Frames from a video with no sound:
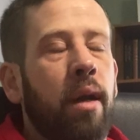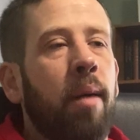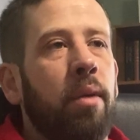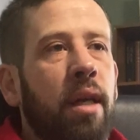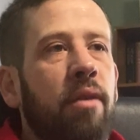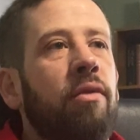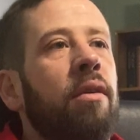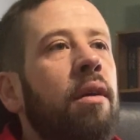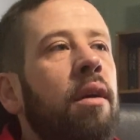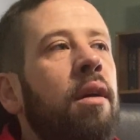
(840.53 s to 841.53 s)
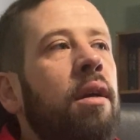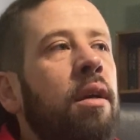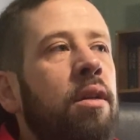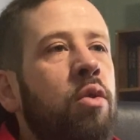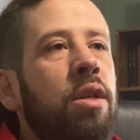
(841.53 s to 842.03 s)
I believe.
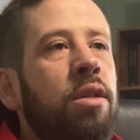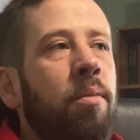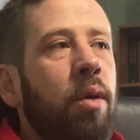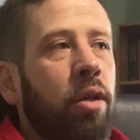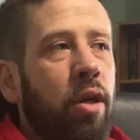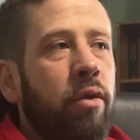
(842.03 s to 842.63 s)
You need to build good